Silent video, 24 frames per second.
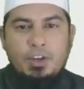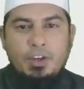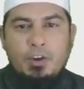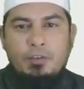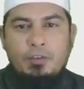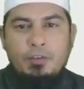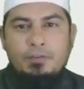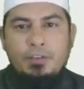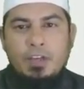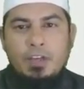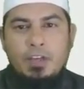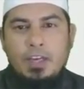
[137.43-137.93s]

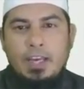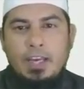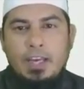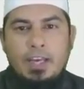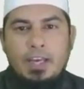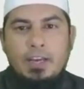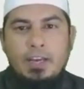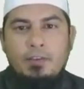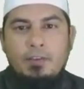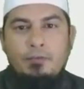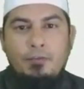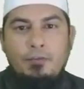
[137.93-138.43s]
of the
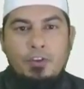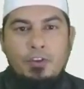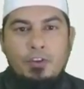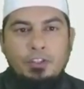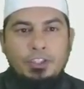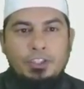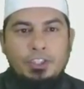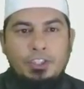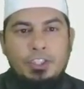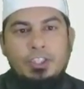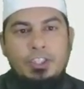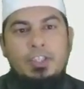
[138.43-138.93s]
4
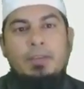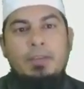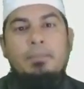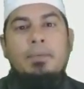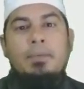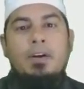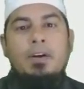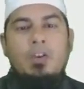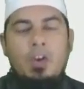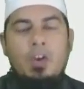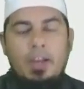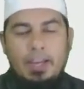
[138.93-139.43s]
digit
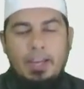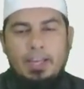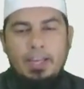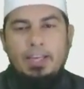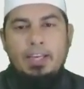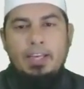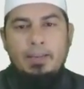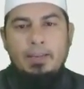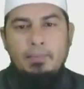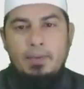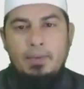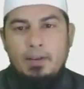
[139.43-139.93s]
number, any
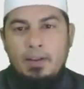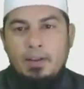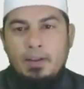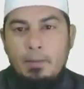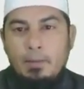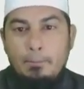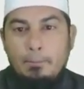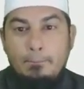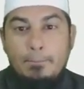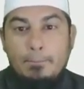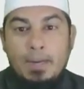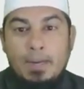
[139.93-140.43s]
number,
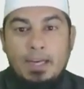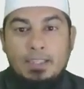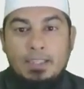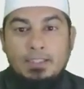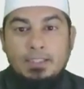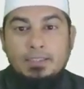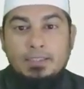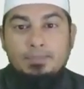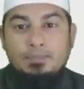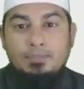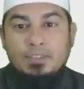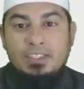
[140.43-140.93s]

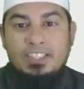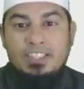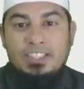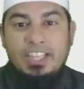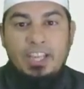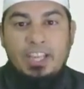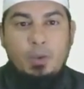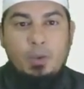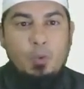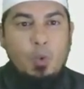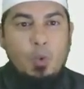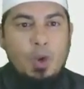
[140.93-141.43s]
but
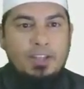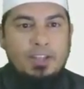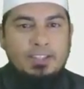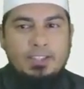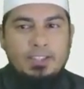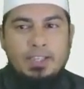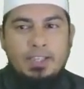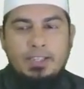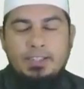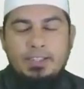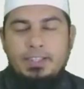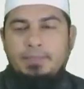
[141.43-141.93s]
3 ones
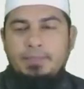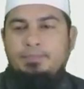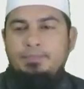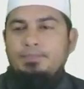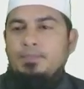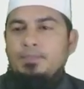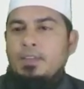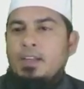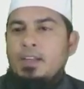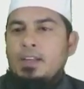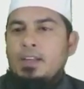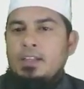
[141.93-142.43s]
are there.
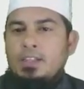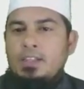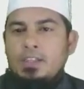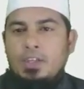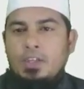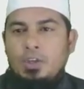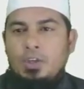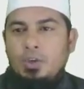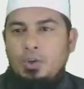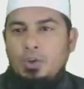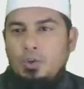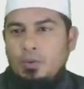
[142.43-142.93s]

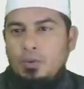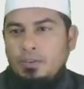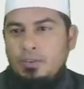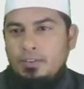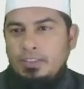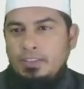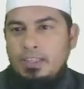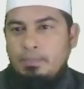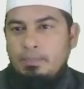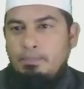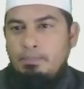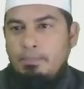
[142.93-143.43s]
So
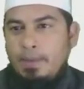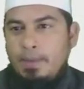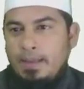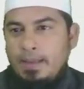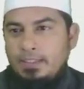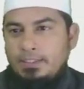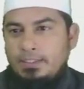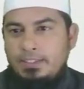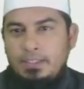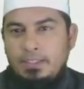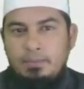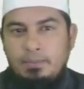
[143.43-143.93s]
the
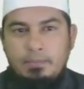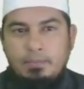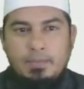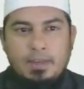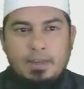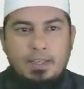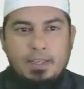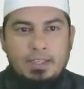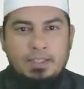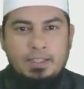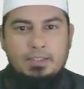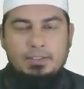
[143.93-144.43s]
bell
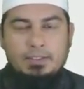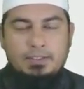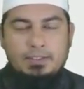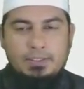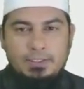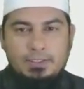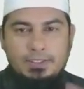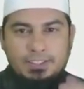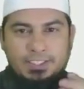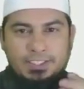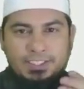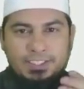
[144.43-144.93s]
symbol,
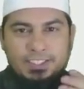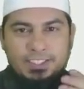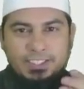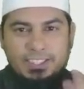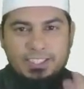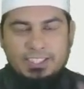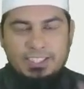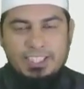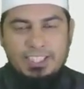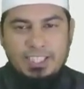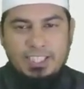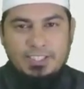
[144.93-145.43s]

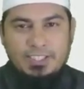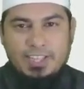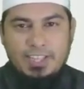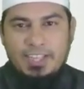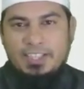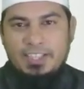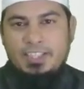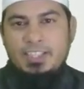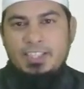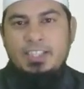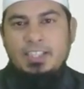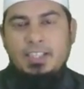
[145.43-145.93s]
this is a
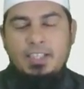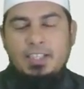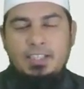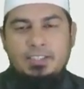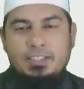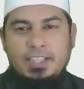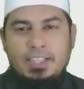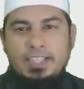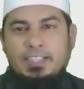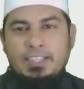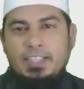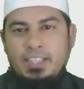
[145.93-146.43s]

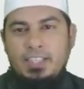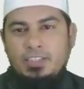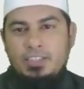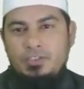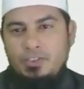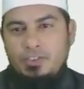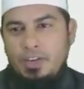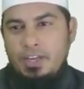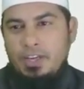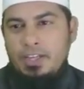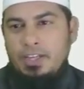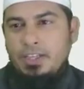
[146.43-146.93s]
technique
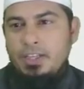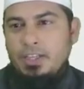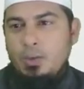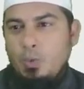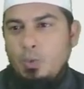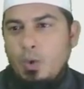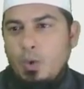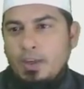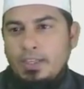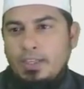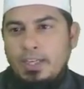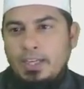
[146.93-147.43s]
trick.
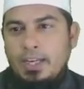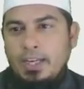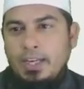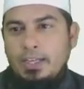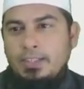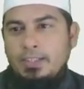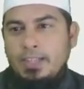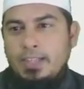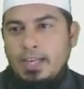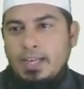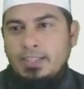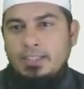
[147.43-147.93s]

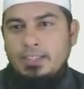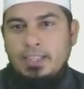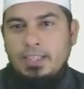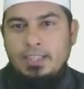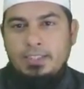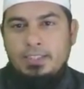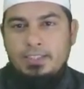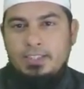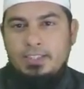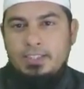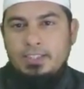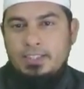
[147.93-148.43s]
What does
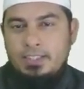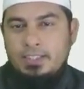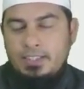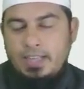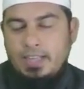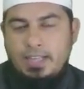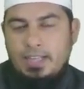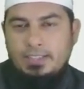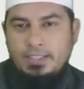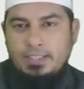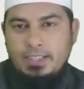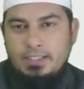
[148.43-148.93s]
it
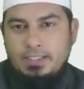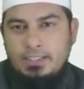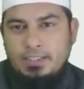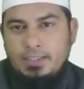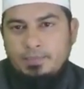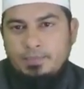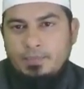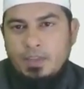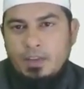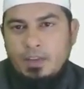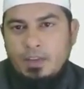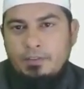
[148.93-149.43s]
tells us?
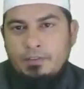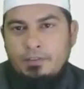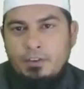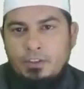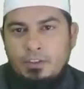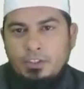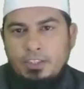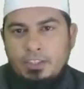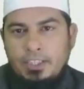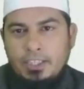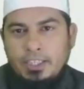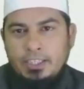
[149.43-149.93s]

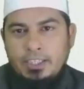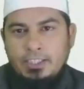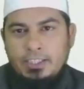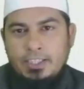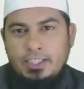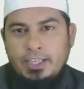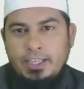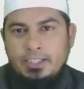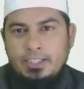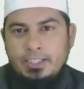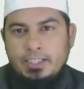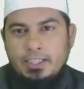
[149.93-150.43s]
Firstly
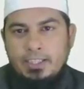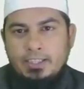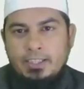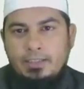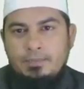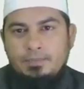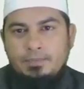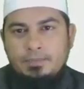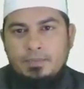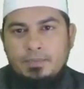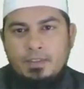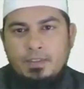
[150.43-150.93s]
take the
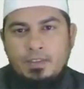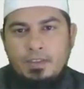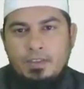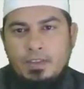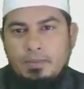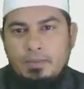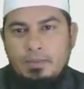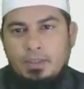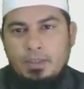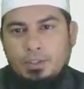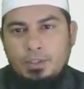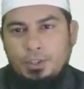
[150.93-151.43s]

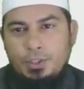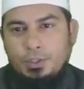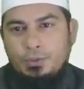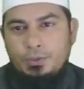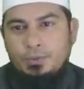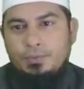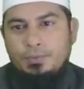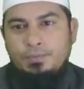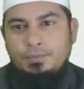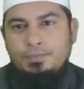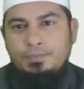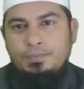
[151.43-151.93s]
number 2,